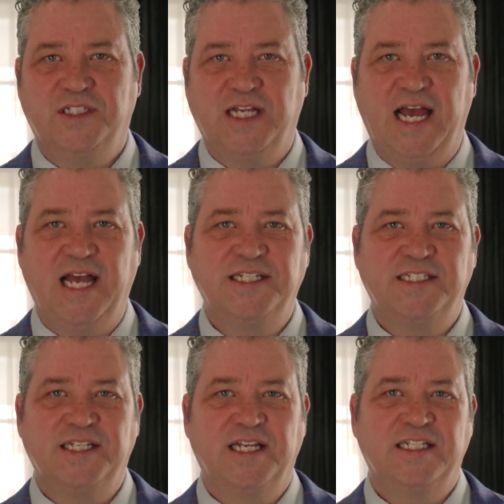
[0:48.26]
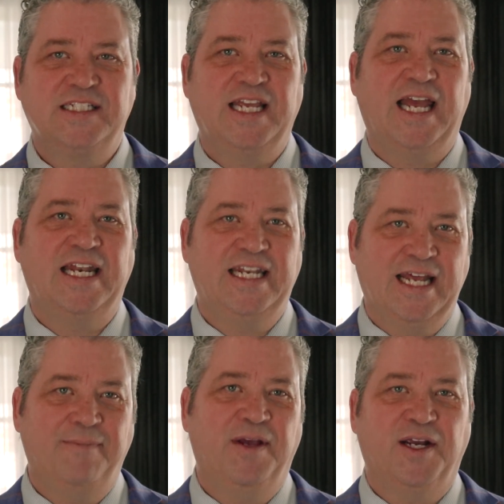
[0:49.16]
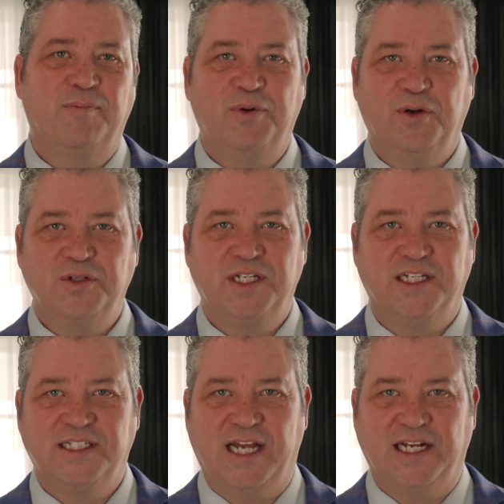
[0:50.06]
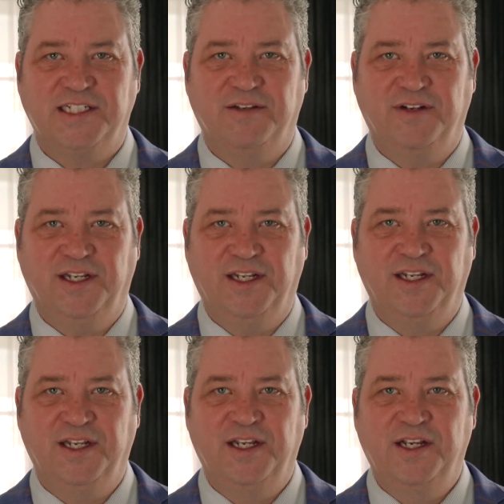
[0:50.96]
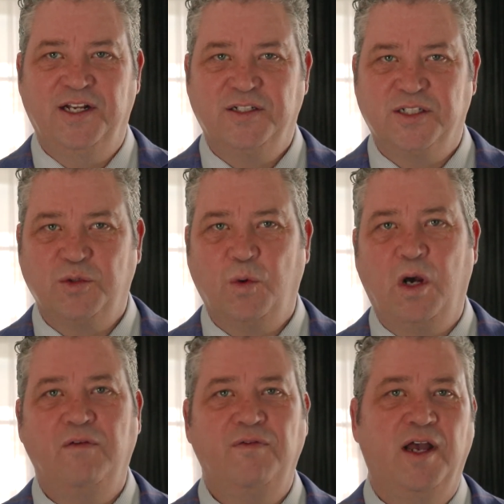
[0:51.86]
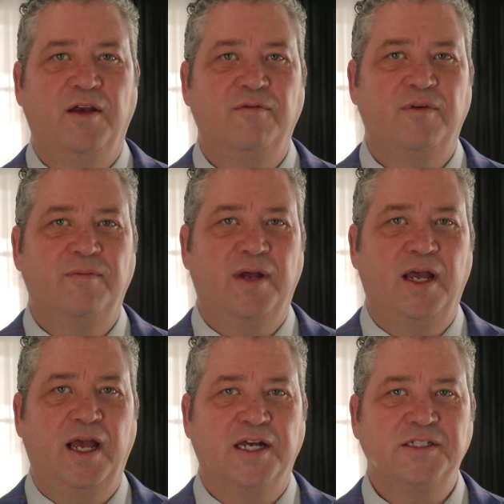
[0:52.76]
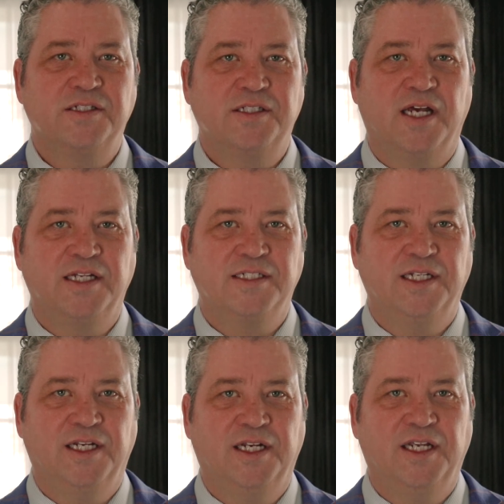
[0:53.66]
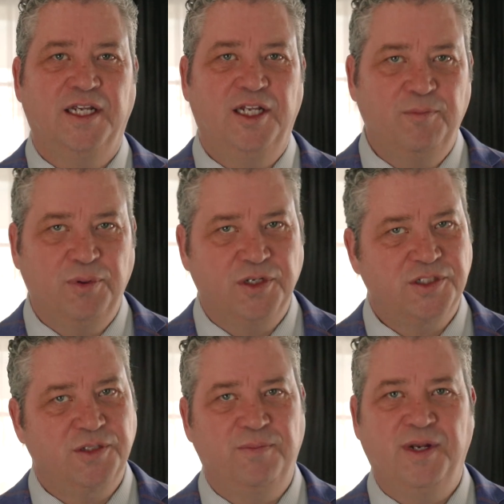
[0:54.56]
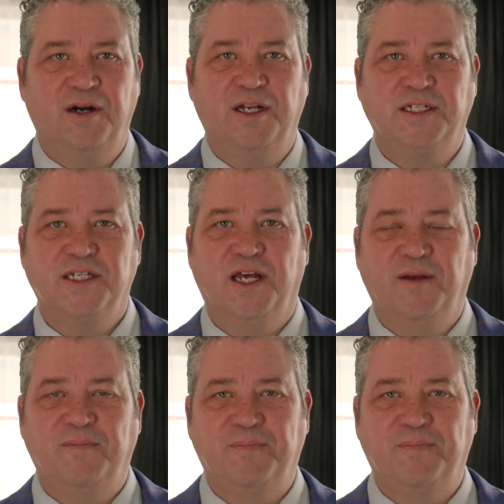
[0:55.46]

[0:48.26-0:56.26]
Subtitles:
Dad's Scamdemic protest activity disqualify him from exercising in-person parenting time?